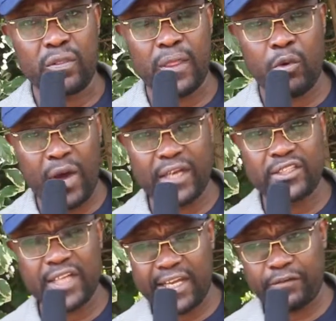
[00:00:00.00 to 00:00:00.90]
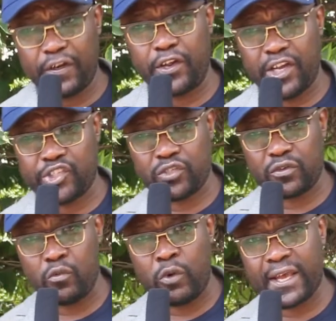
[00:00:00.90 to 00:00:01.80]
The World Talent Federation,
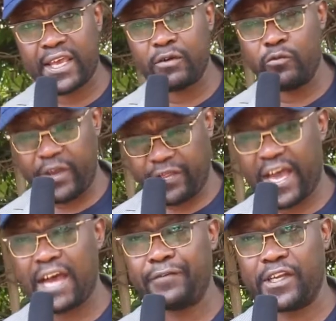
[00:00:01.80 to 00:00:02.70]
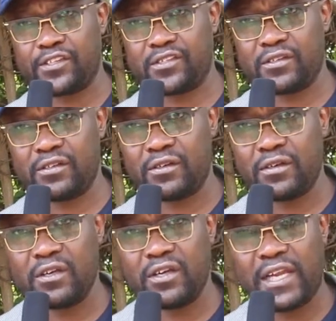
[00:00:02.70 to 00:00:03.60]
working with affiliates
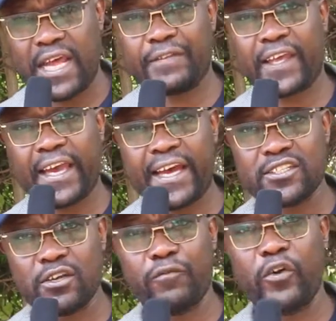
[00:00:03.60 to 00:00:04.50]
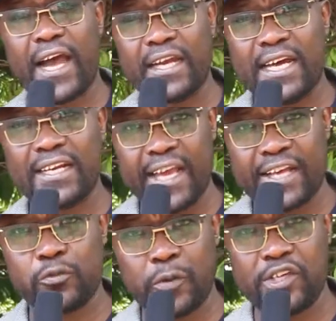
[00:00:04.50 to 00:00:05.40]
like the Council for Adult
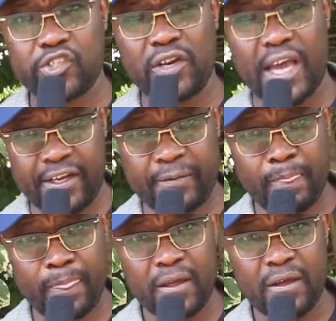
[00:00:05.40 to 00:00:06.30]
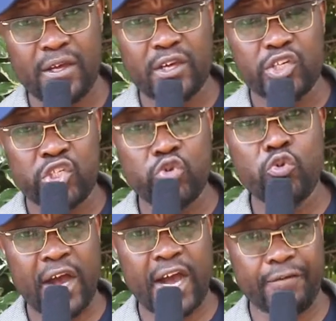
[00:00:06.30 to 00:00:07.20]
Experiential Learning, do
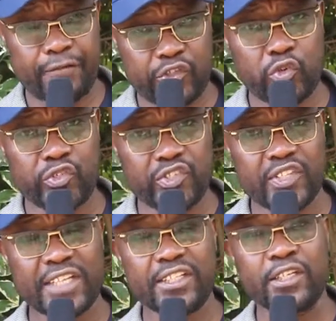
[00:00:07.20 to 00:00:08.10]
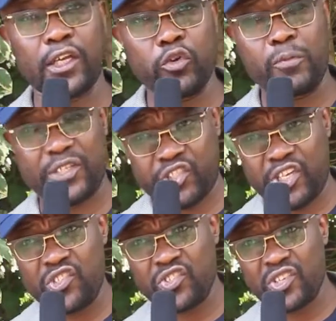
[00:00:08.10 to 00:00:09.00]
have resources that include
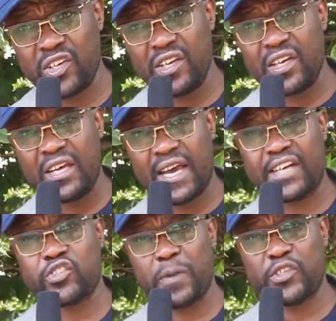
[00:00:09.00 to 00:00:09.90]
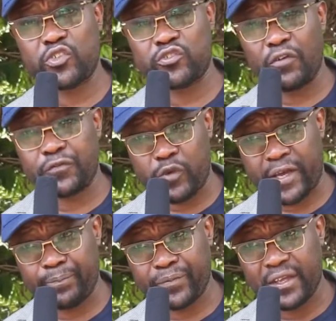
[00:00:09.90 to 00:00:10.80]
machines and special software
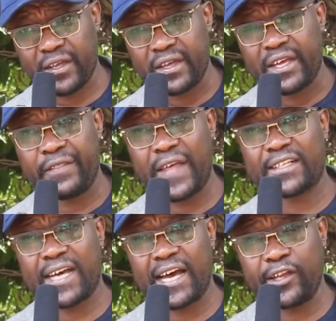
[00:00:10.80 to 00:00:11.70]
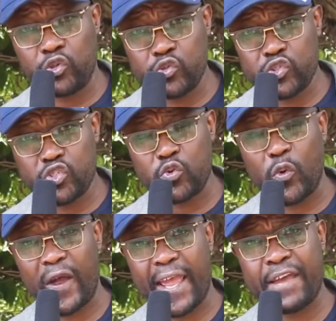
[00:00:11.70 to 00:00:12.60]
that are used to
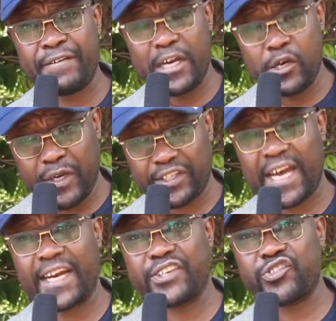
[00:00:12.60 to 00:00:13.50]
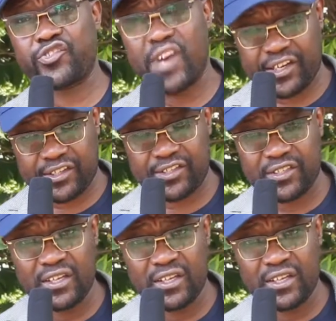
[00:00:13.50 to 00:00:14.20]
evaluate and extract